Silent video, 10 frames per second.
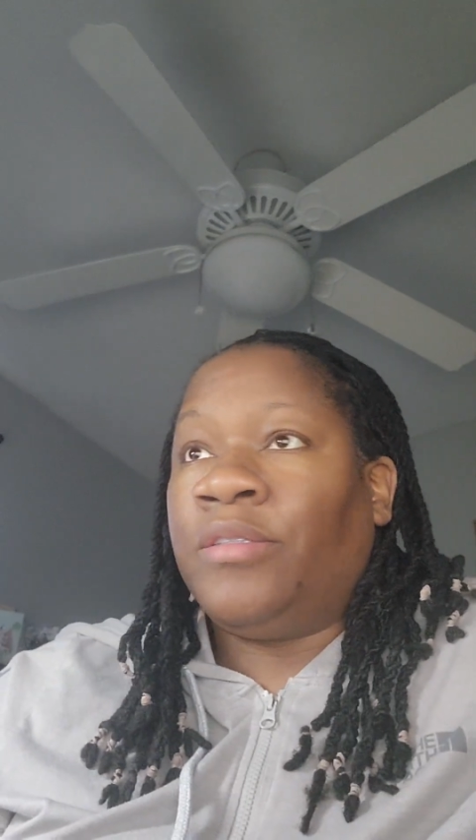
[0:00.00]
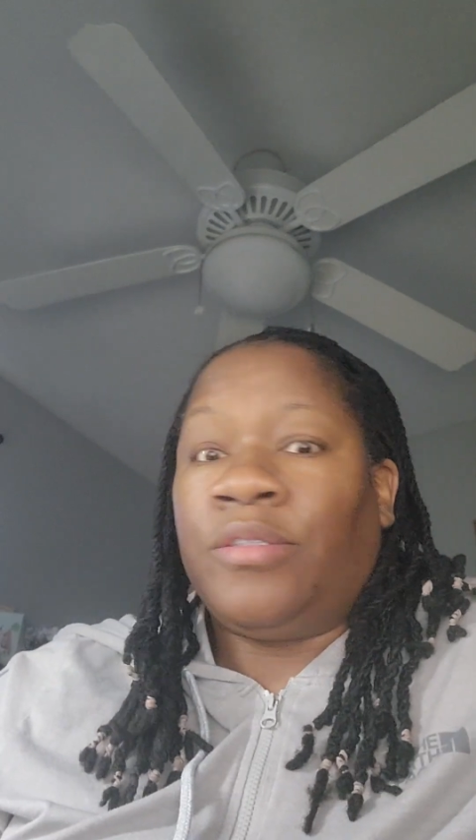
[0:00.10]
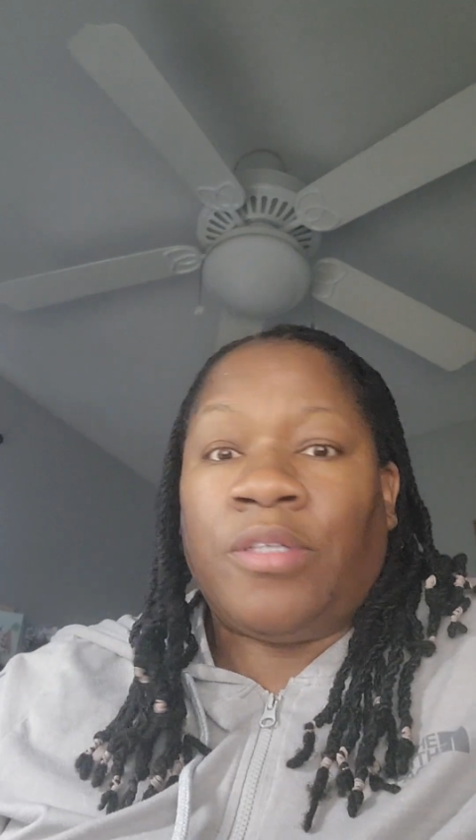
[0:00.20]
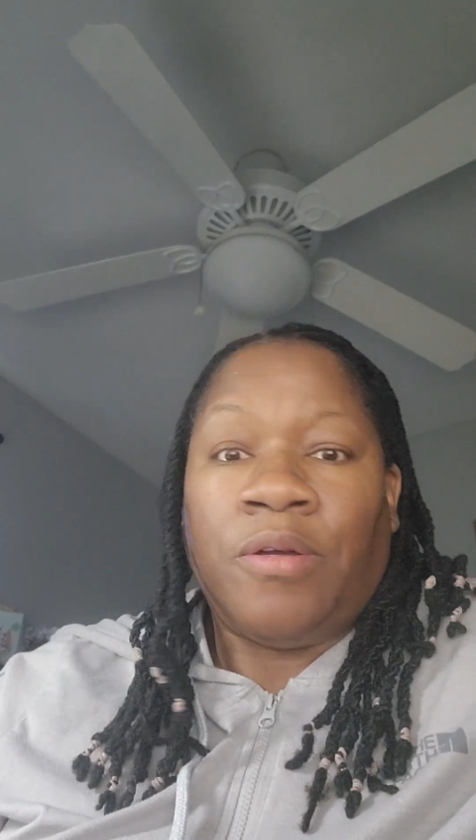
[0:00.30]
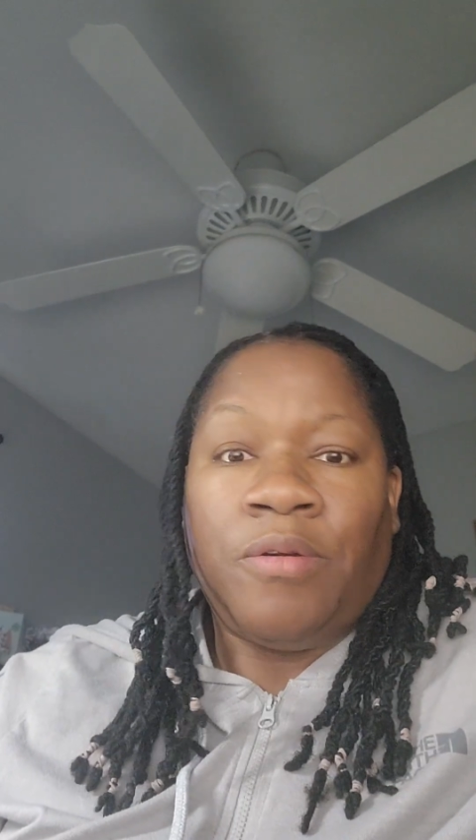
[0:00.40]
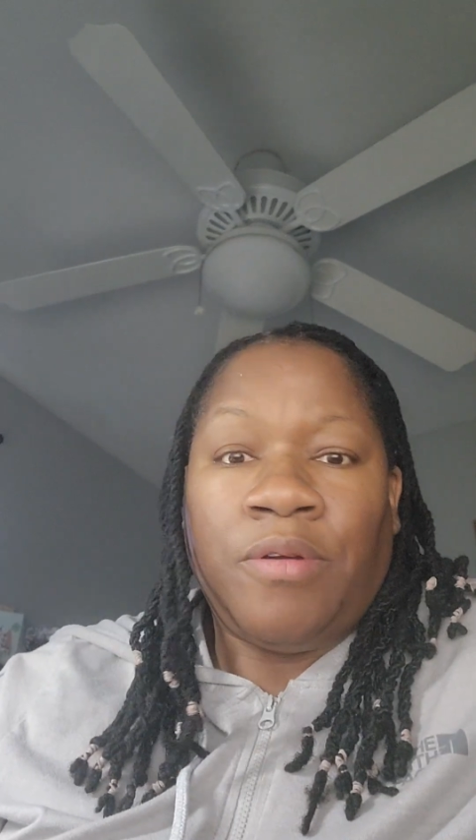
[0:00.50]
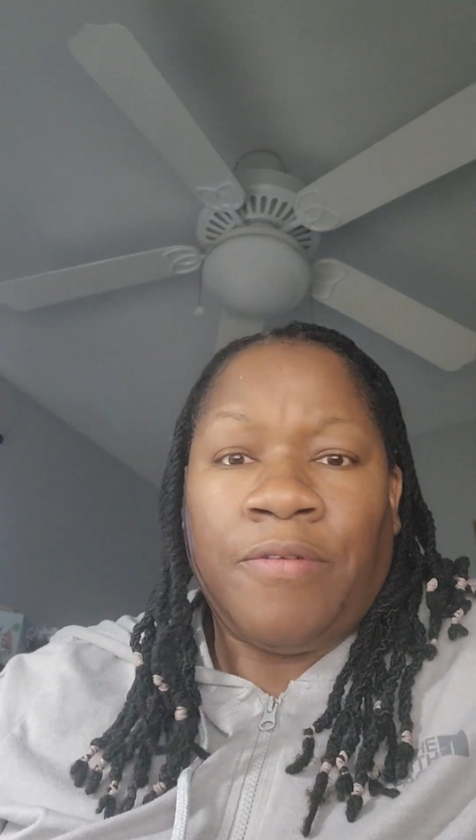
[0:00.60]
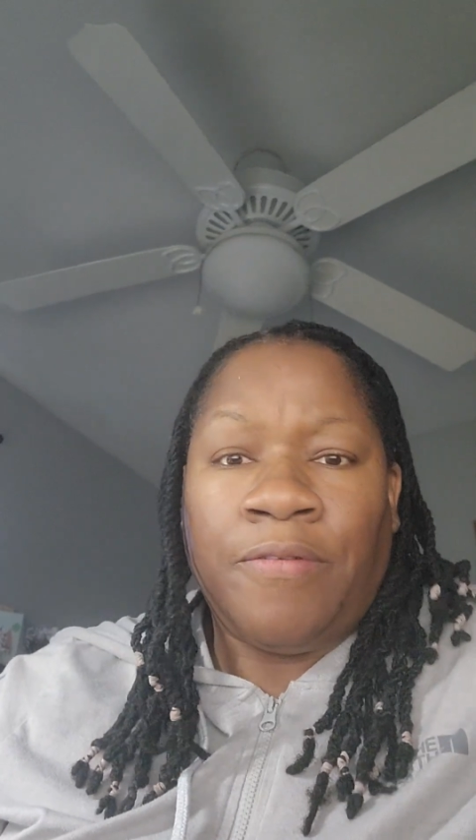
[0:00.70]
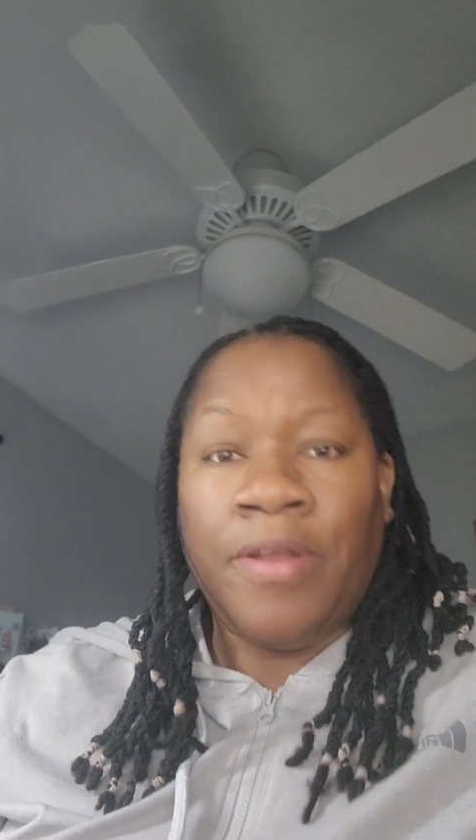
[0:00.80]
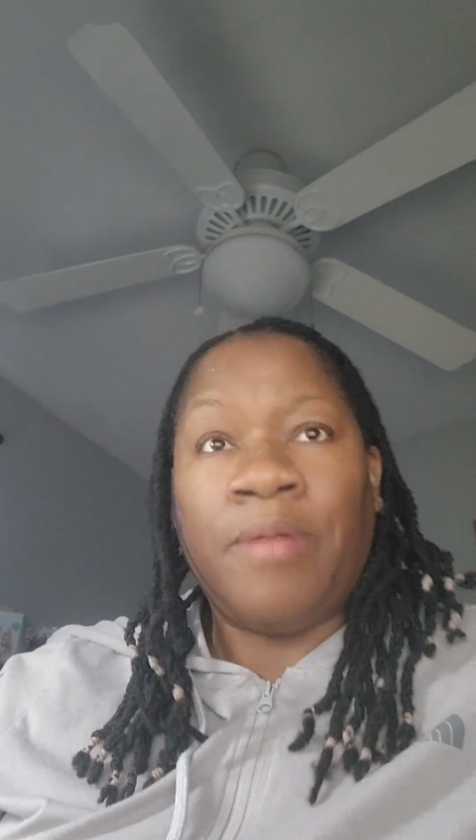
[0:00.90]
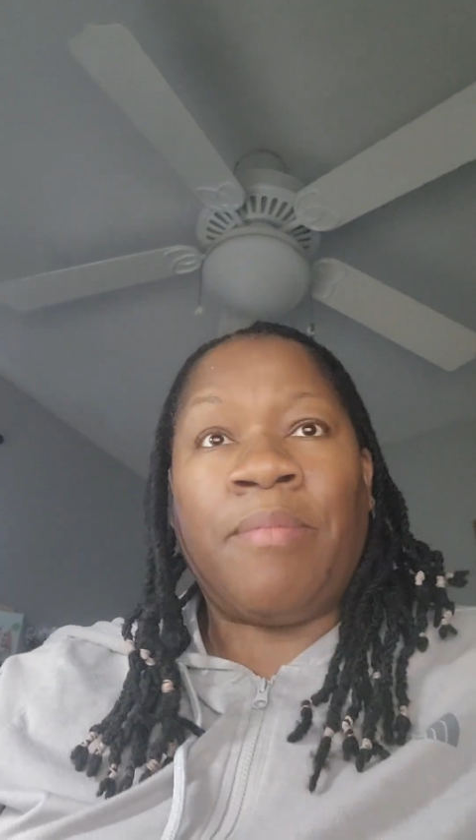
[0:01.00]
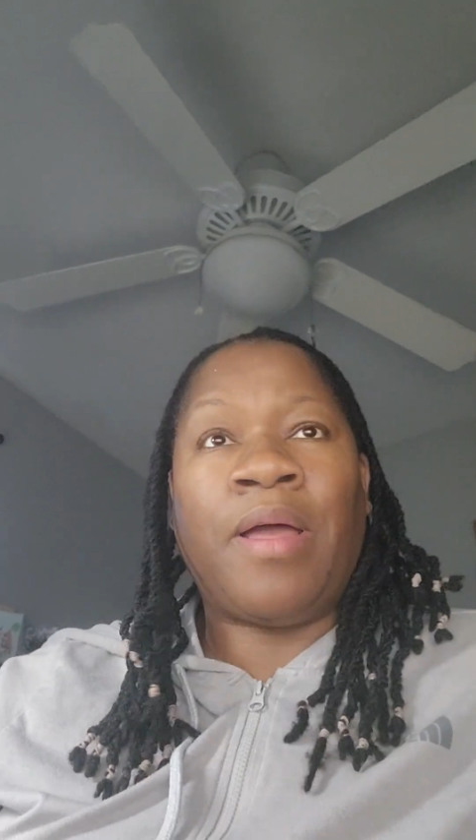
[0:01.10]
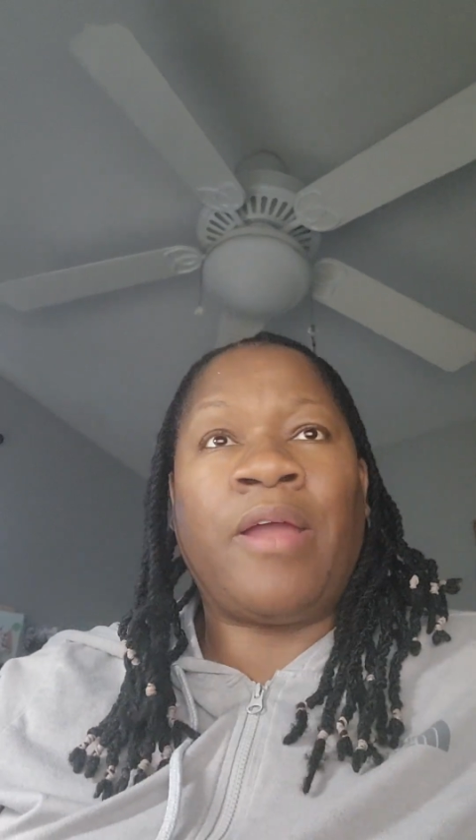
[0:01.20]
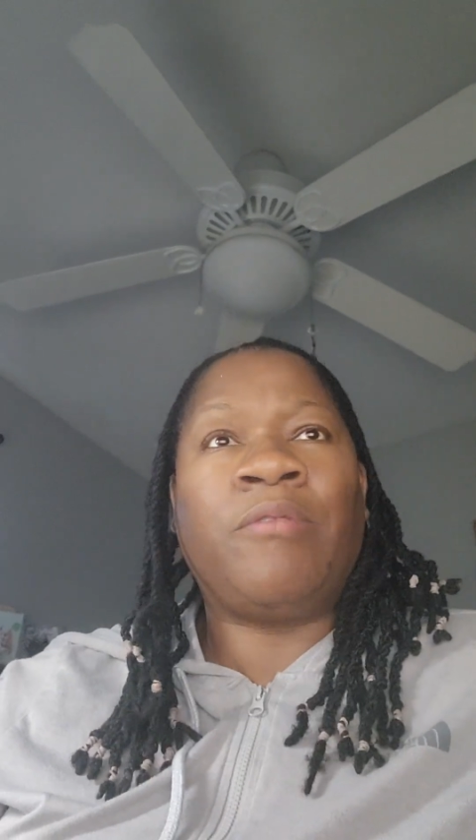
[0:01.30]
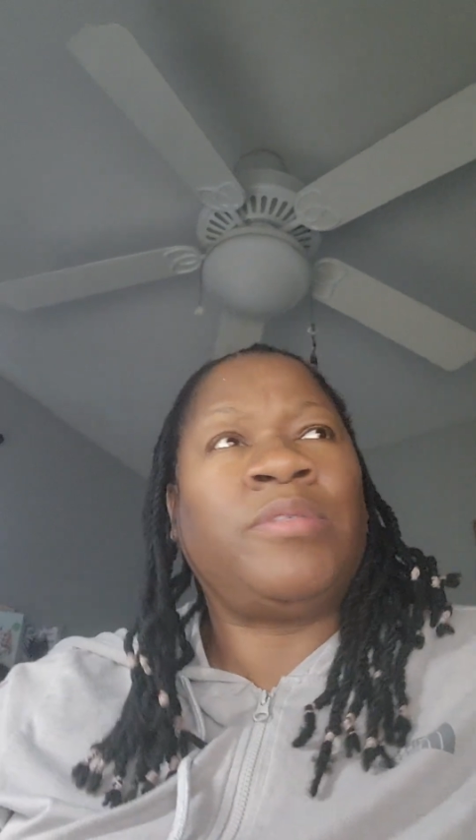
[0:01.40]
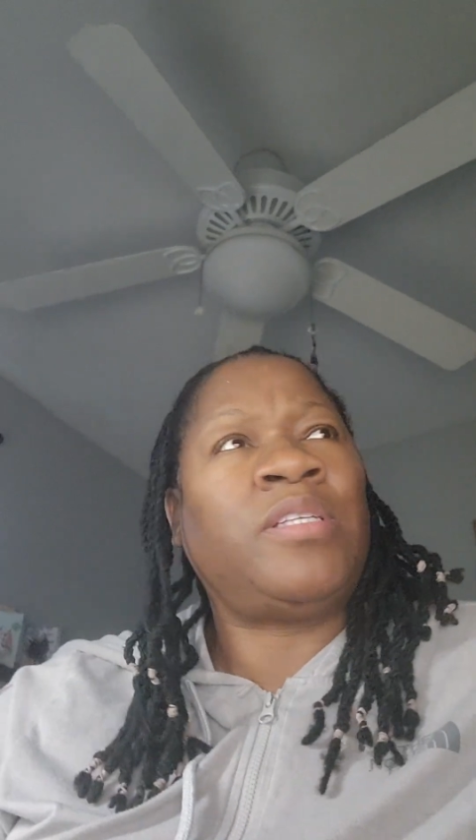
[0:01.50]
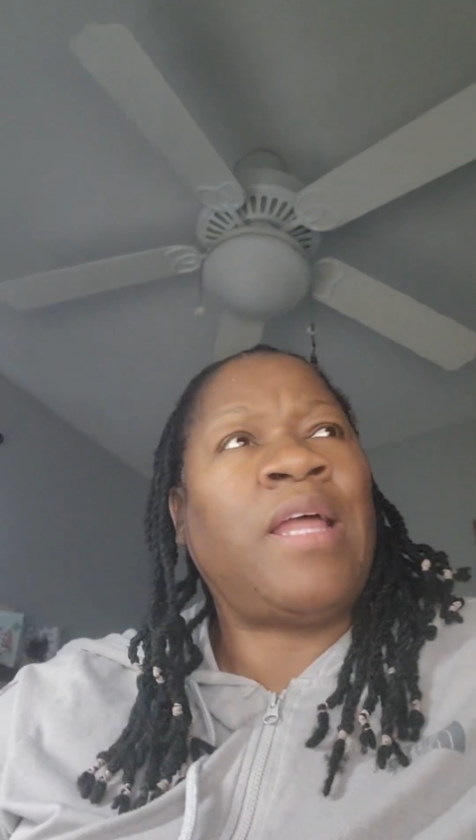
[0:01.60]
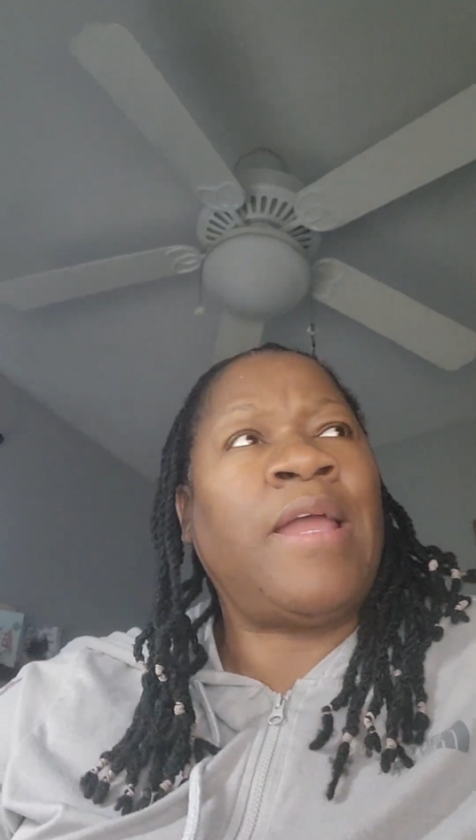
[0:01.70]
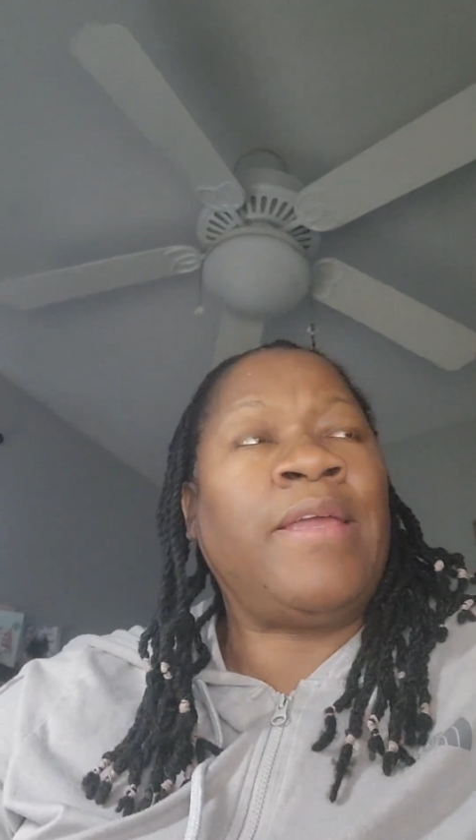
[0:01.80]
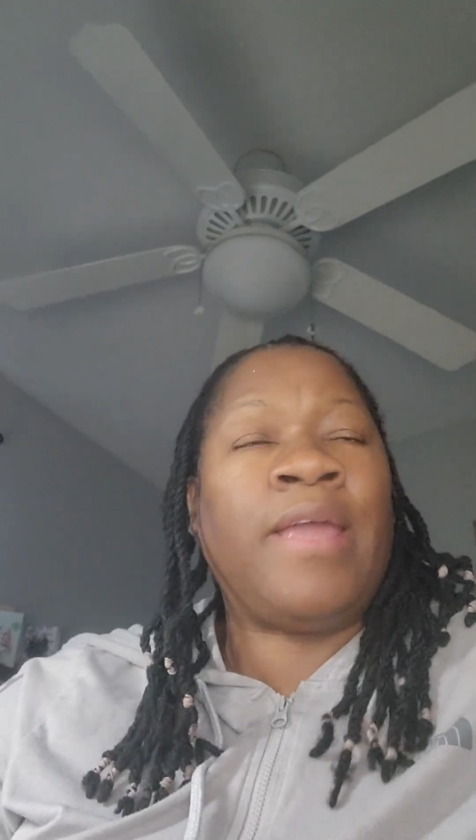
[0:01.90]
So a friend of mine was
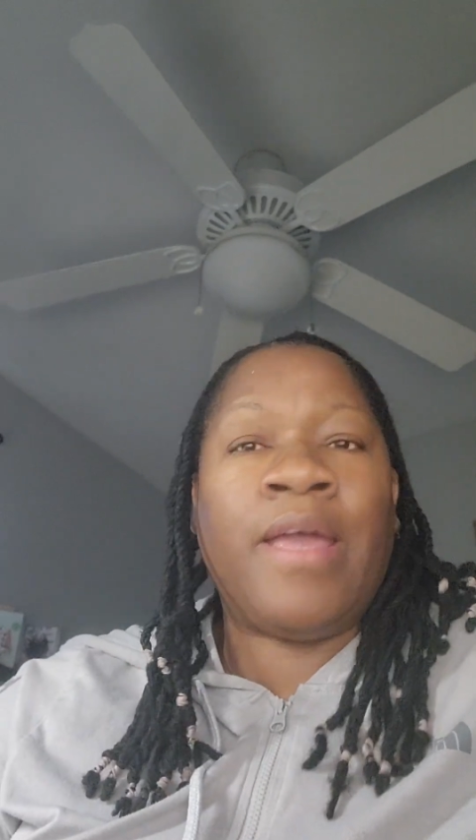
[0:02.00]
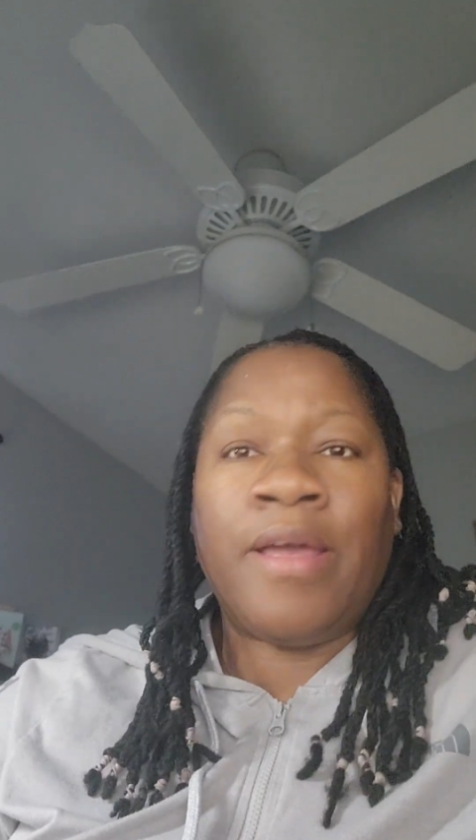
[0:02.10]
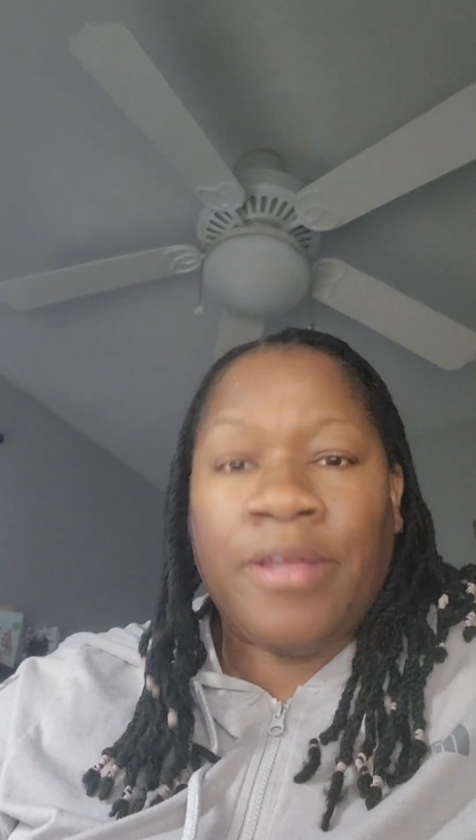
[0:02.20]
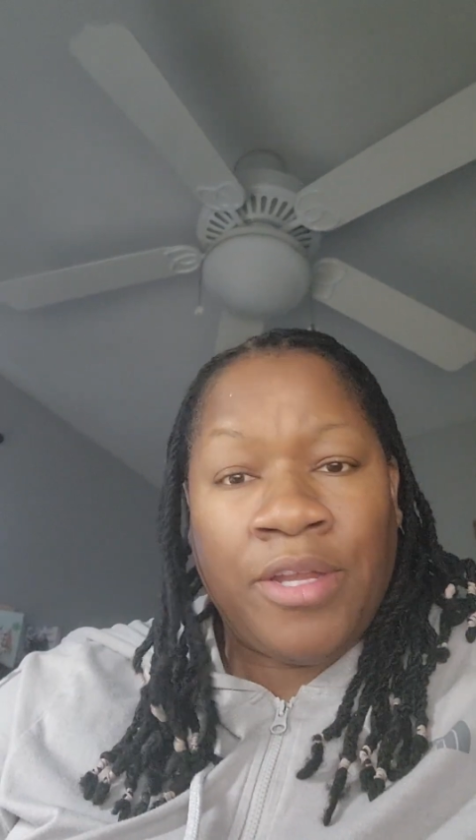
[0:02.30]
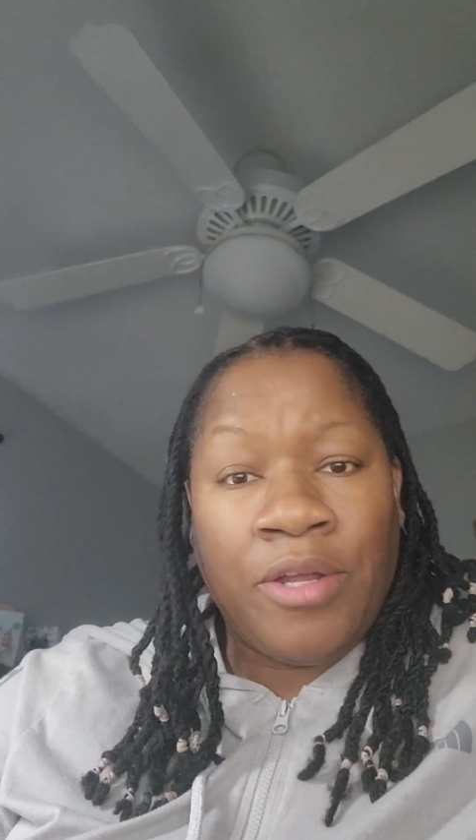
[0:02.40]
like, "Yeah,